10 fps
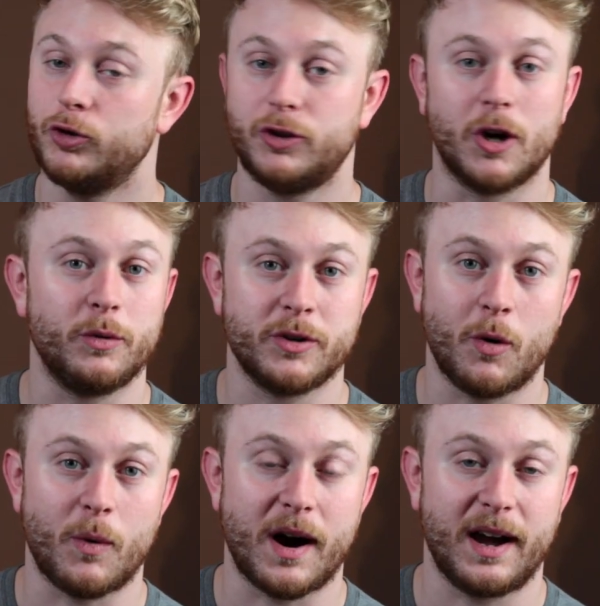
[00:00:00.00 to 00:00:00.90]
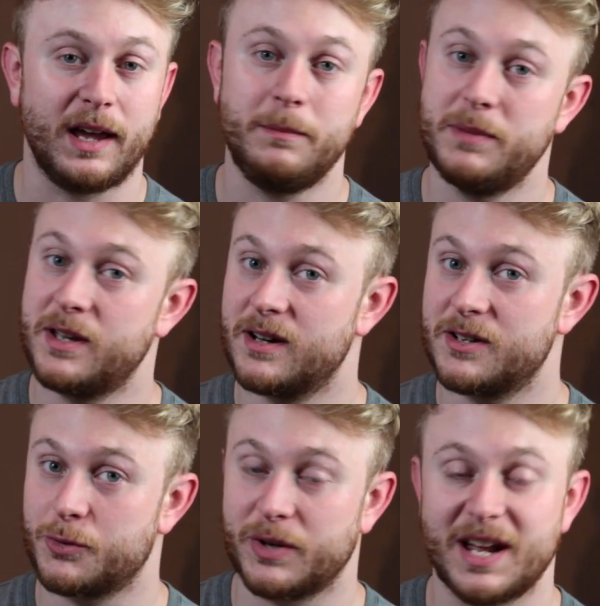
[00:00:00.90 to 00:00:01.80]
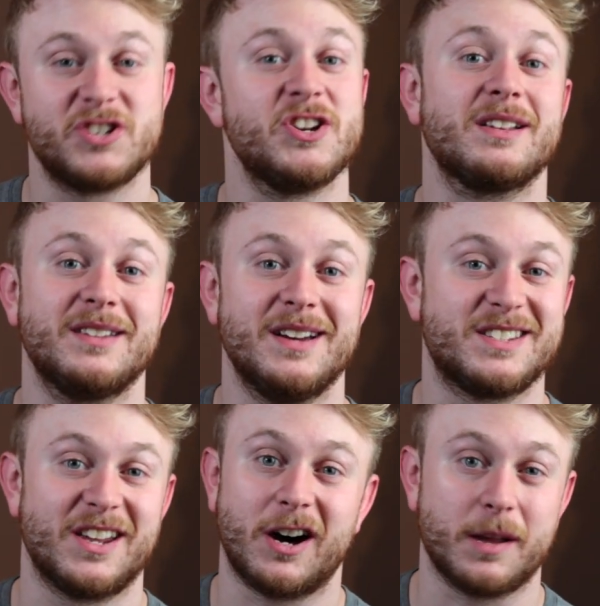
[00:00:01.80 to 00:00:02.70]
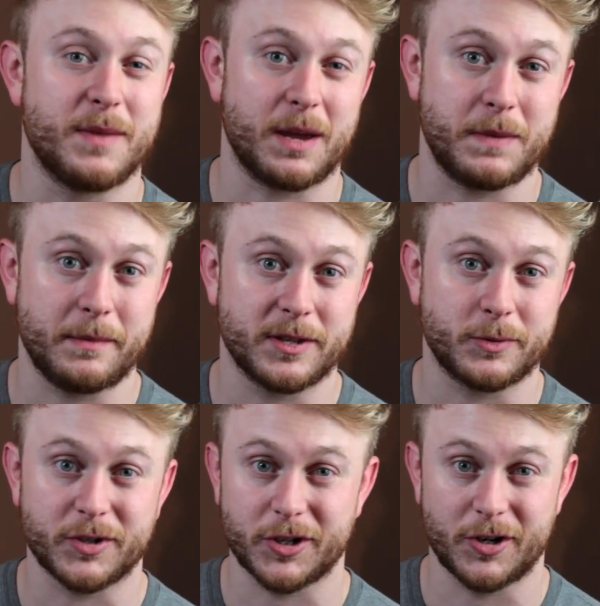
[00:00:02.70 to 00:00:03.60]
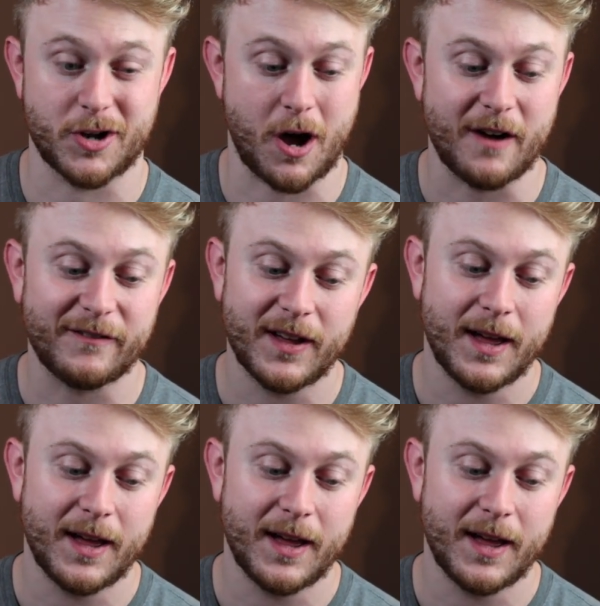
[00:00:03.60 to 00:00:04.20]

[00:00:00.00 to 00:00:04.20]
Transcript: Don't know why, because when I checked it, it said automatic payments were turned off.